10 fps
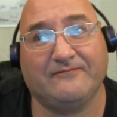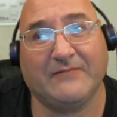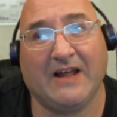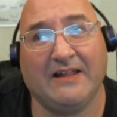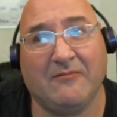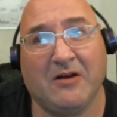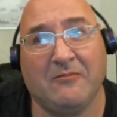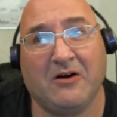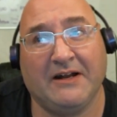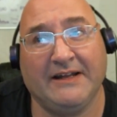I let my
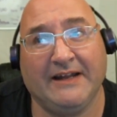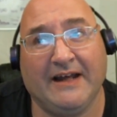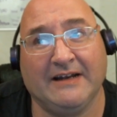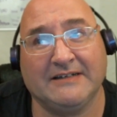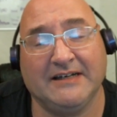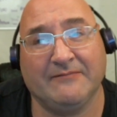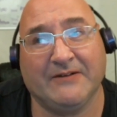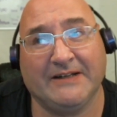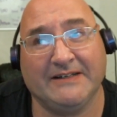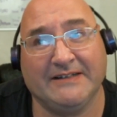body get out of shape
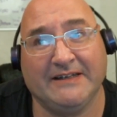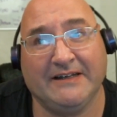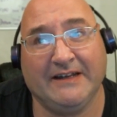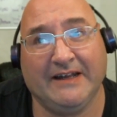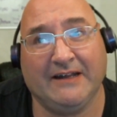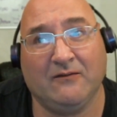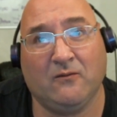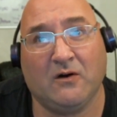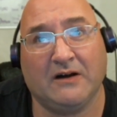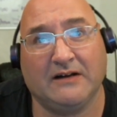like it did and
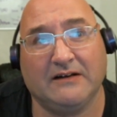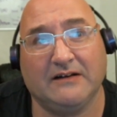work.